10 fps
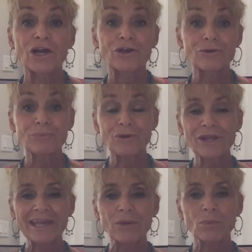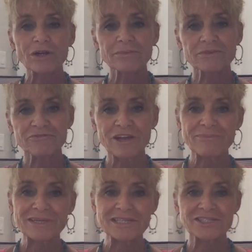Good morning and welcome to
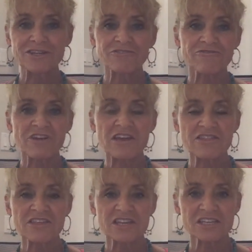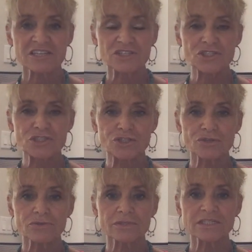5 Minutes on Faith. It is
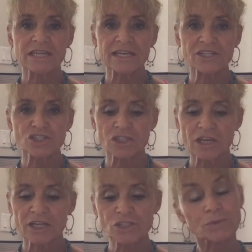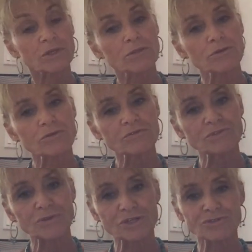Tuesday, July 23rd of
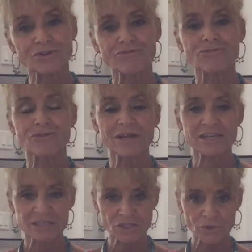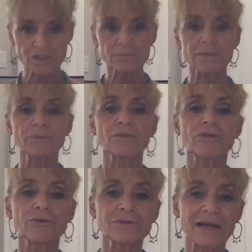2024, and it's great to be with
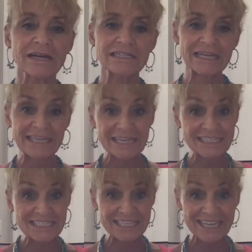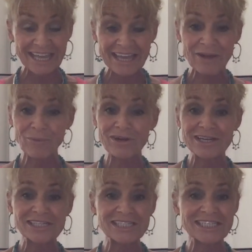you again today. I
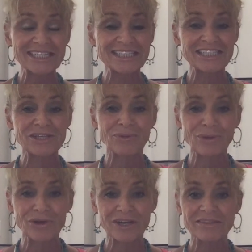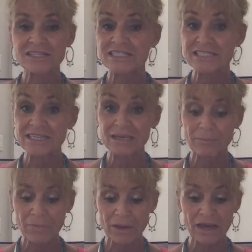wanted to continue on. This is the
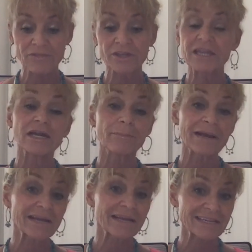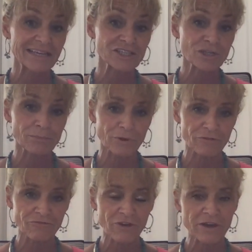Nehemiah Connection Part
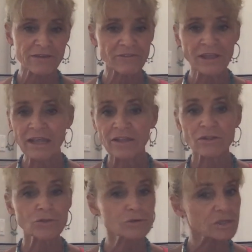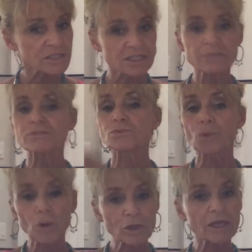5. The Lord just keeps
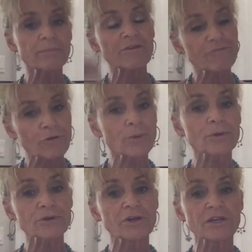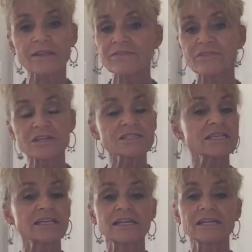rolling me forward on in this,
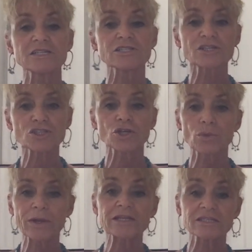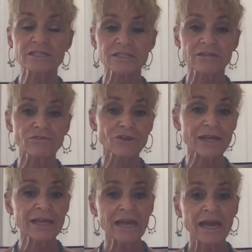and it is such a great
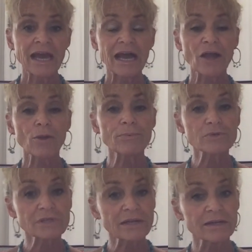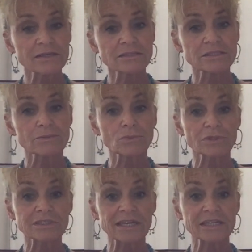discovery. I hope you guys
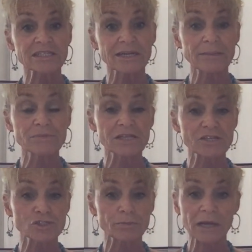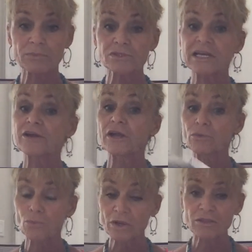will take time to get your Bibles out
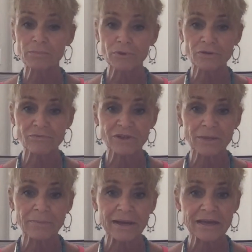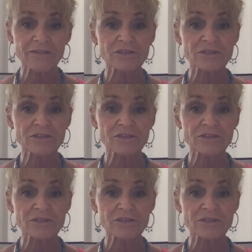and read the book of Nehemiah.